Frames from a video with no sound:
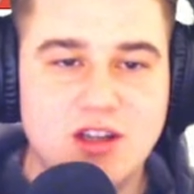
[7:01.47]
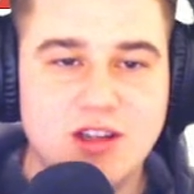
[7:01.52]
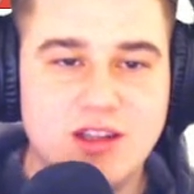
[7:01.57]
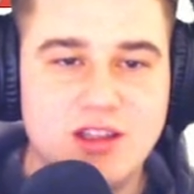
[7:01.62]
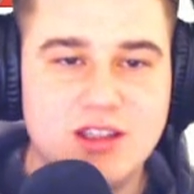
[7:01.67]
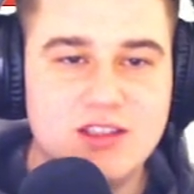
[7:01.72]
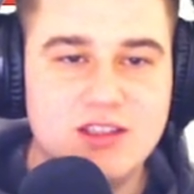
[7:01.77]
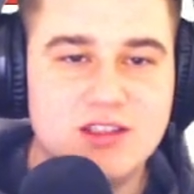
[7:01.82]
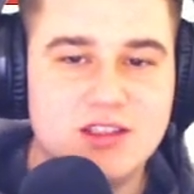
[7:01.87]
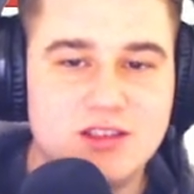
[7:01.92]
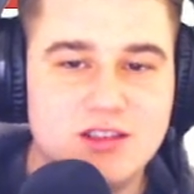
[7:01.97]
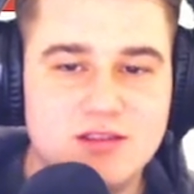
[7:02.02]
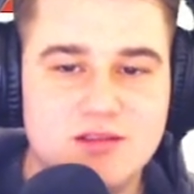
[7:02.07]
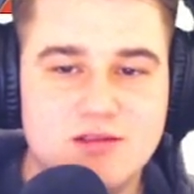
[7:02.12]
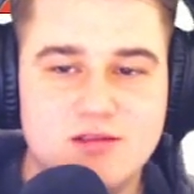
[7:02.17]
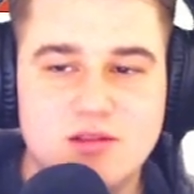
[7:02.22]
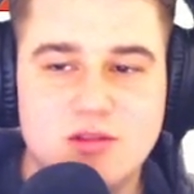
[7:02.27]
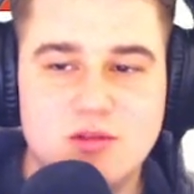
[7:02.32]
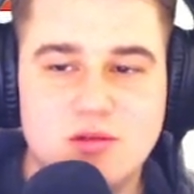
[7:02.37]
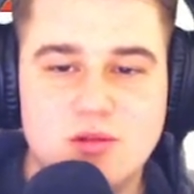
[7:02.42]
these
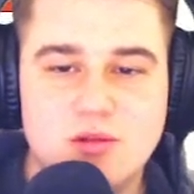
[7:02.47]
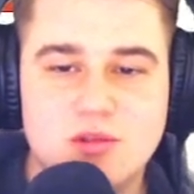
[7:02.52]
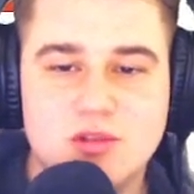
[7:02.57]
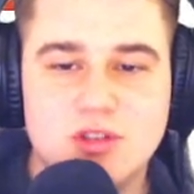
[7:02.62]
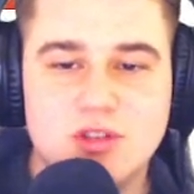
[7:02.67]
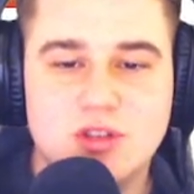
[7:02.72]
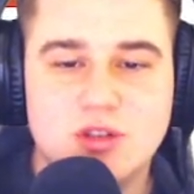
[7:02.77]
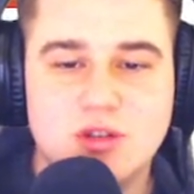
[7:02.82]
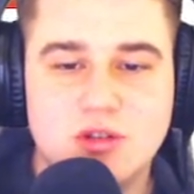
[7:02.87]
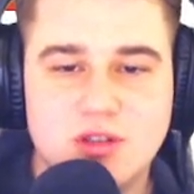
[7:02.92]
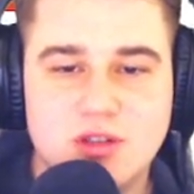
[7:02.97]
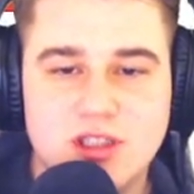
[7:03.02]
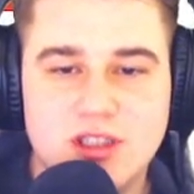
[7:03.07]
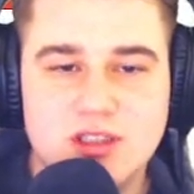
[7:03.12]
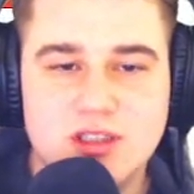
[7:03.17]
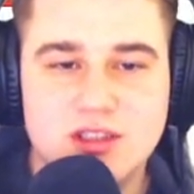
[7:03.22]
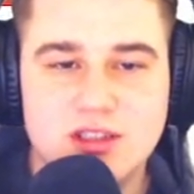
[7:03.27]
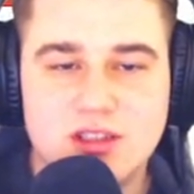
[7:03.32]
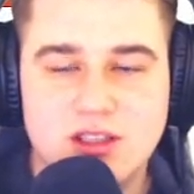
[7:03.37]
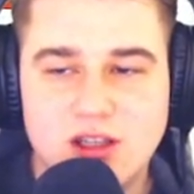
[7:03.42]
new launched
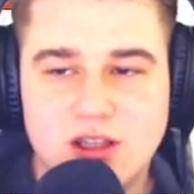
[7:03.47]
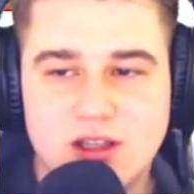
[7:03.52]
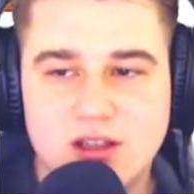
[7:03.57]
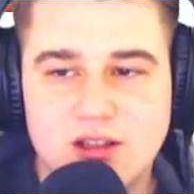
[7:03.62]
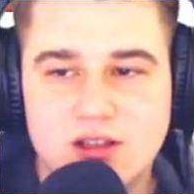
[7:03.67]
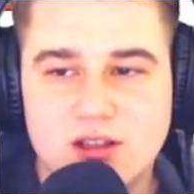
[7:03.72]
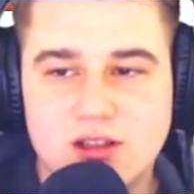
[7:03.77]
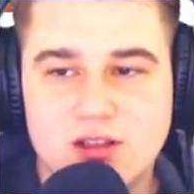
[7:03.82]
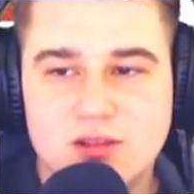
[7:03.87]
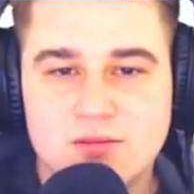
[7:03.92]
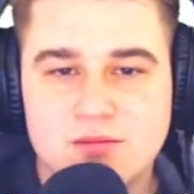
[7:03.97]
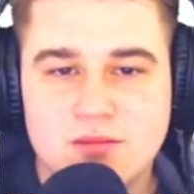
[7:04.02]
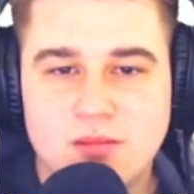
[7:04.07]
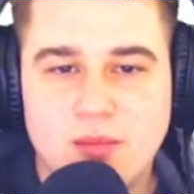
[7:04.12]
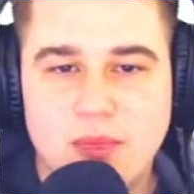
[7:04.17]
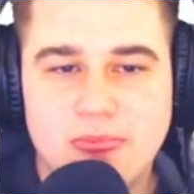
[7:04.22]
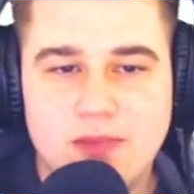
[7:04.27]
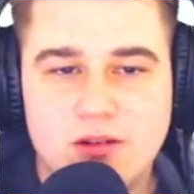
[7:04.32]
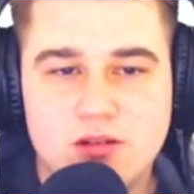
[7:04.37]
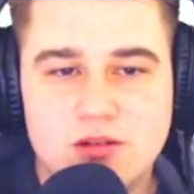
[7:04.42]
coins
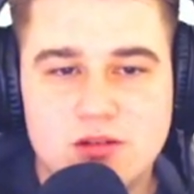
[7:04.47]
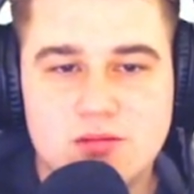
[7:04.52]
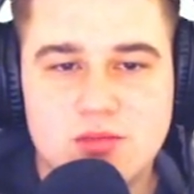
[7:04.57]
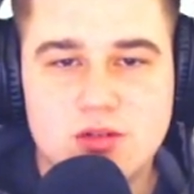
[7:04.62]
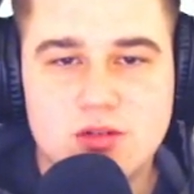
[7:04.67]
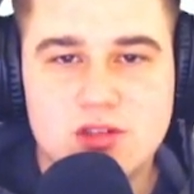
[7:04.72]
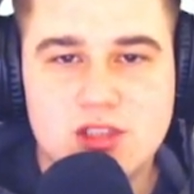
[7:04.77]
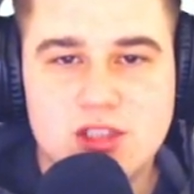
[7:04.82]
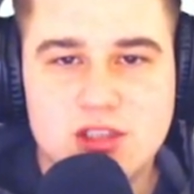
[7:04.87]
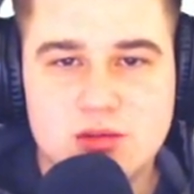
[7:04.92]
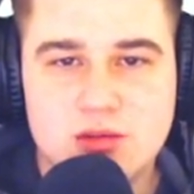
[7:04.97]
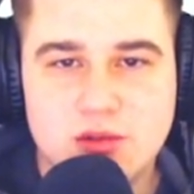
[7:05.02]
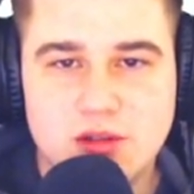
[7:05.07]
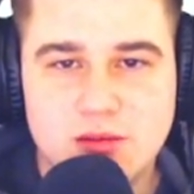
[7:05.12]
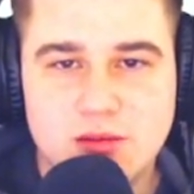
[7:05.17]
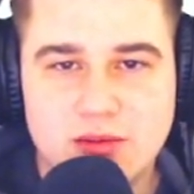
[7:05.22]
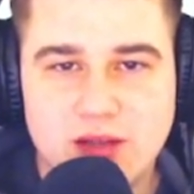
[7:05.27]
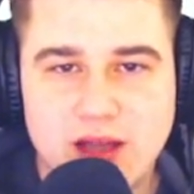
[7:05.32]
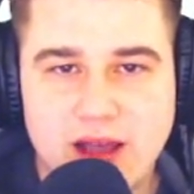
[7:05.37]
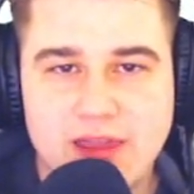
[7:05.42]
on
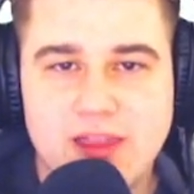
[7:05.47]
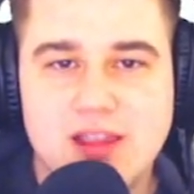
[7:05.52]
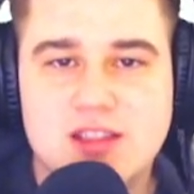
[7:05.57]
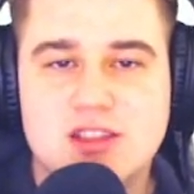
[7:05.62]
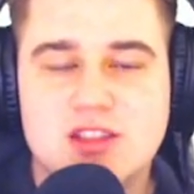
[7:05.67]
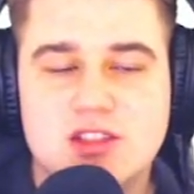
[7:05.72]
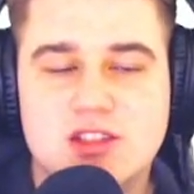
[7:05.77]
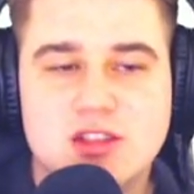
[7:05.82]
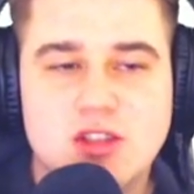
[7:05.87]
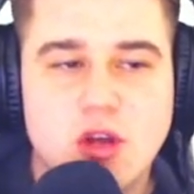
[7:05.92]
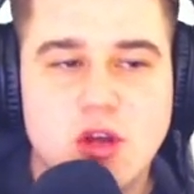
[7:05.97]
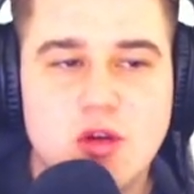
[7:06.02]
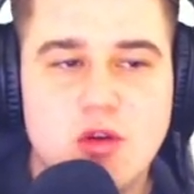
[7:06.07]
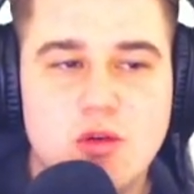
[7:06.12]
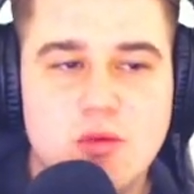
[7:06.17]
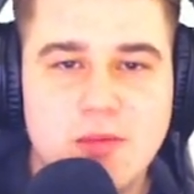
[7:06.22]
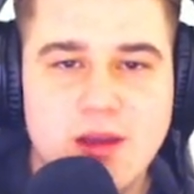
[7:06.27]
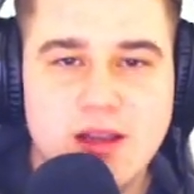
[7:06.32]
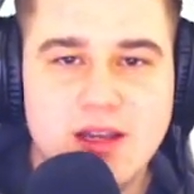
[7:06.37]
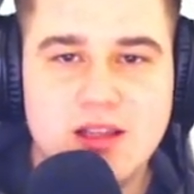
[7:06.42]
MuesliSwap, and there's so
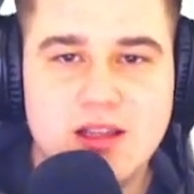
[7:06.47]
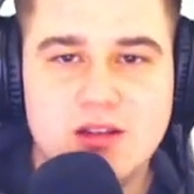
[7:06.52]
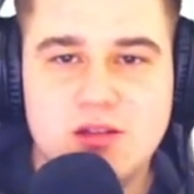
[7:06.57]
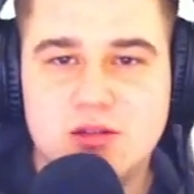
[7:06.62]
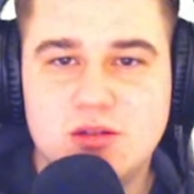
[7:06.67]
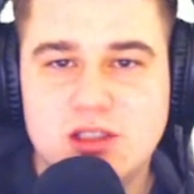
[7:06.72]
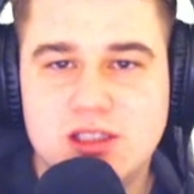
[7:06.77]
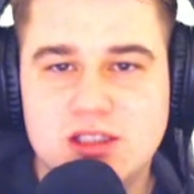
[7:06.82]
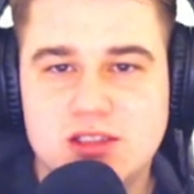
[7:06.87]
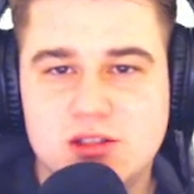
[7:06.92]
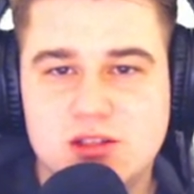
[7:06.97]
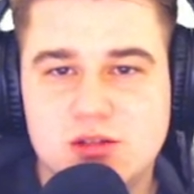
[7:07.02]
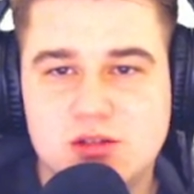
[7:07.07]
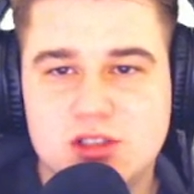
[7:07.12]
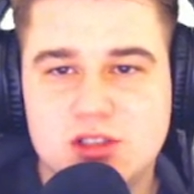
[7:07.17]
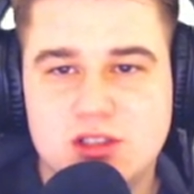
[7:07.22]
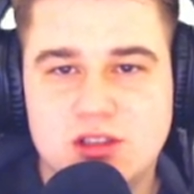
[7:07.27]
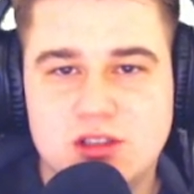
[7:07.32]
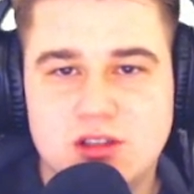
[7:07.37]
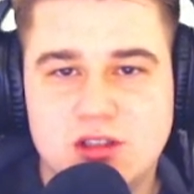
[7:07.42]
many coins launching on